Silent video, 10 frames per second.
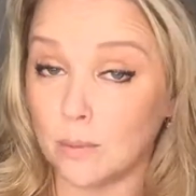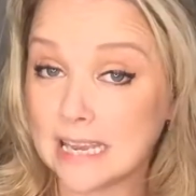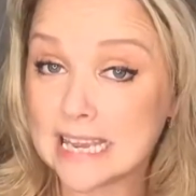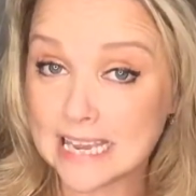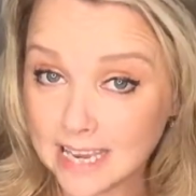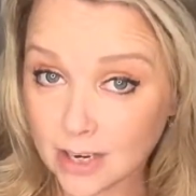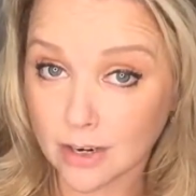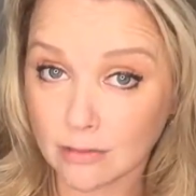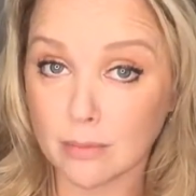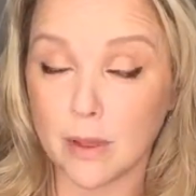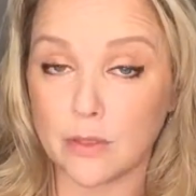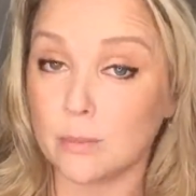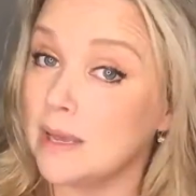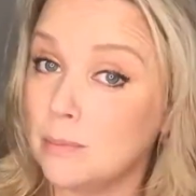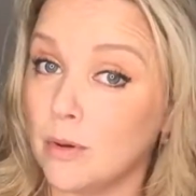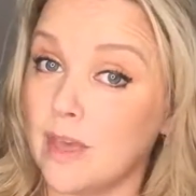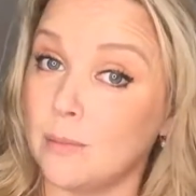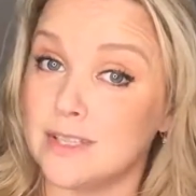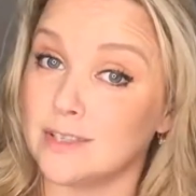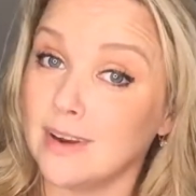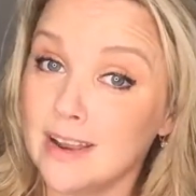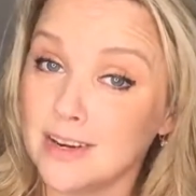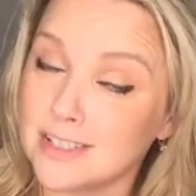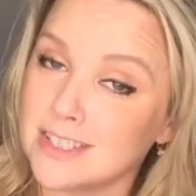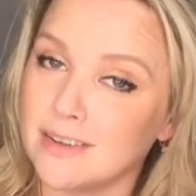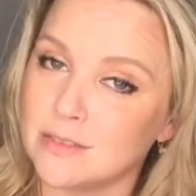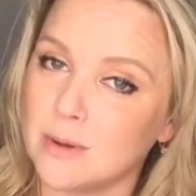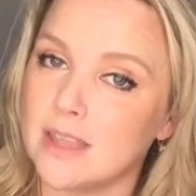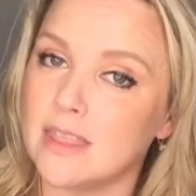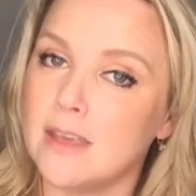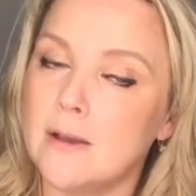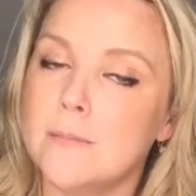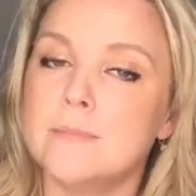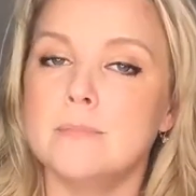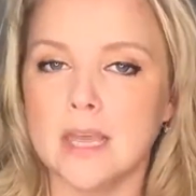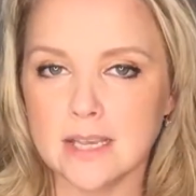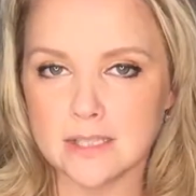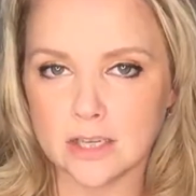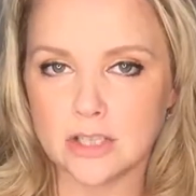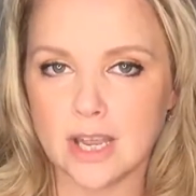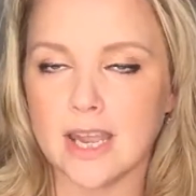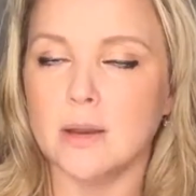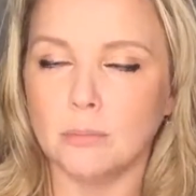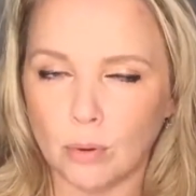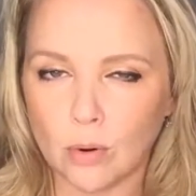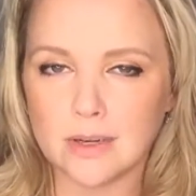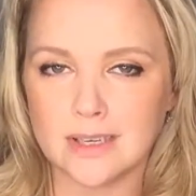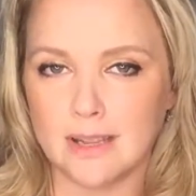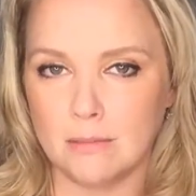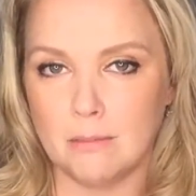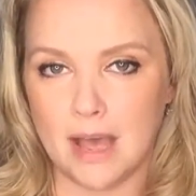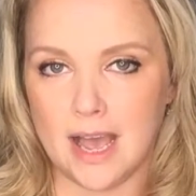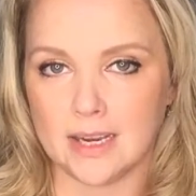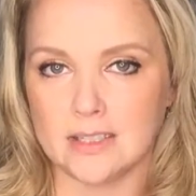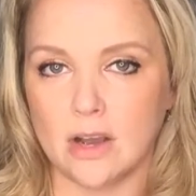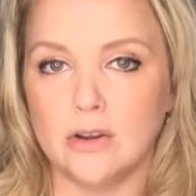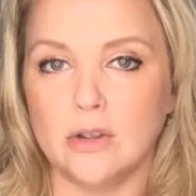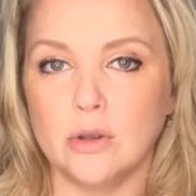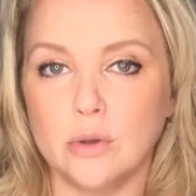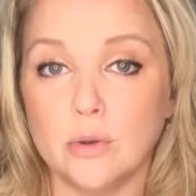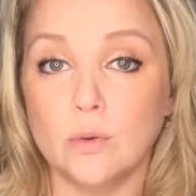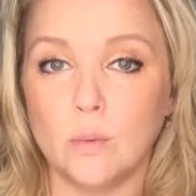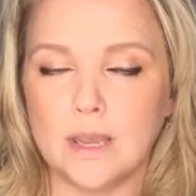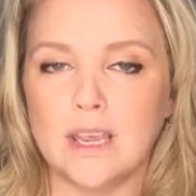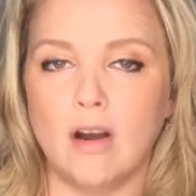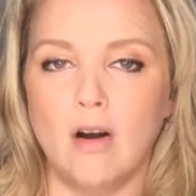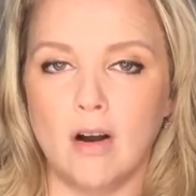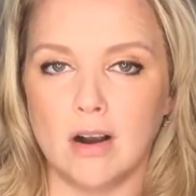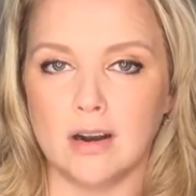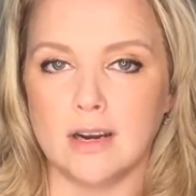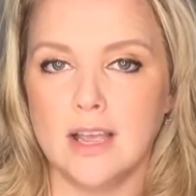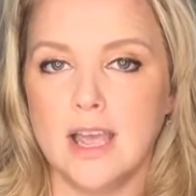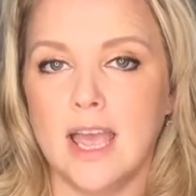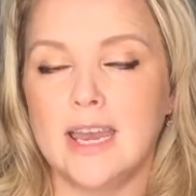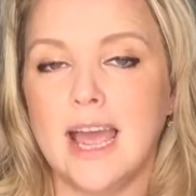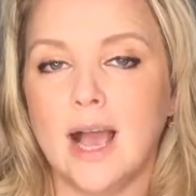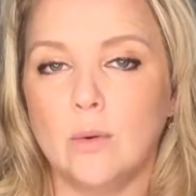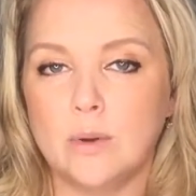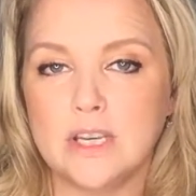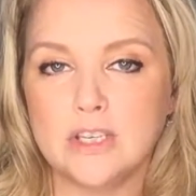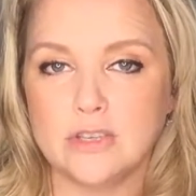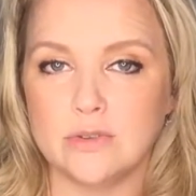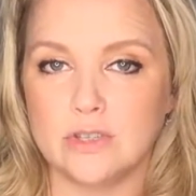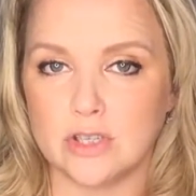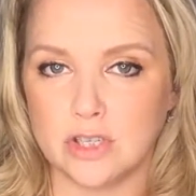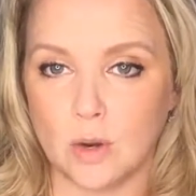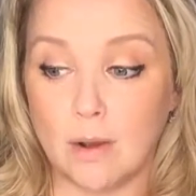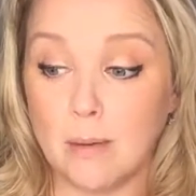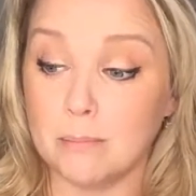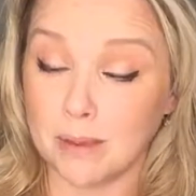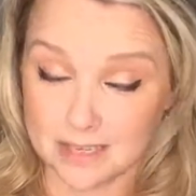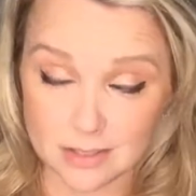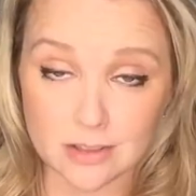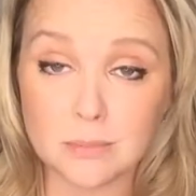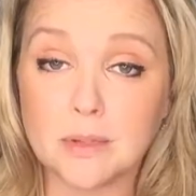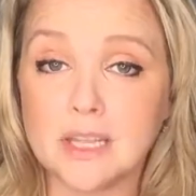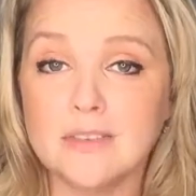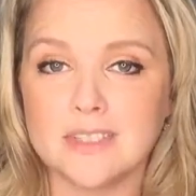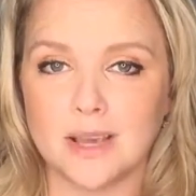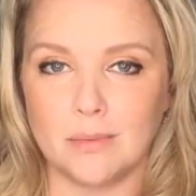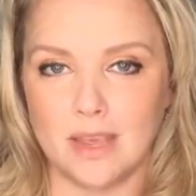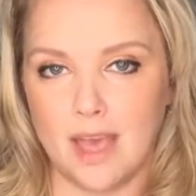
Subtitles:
that we hear from other people that we surround ourselves with make such an important impact on who we are and how we choose to show up based on the beliefs that we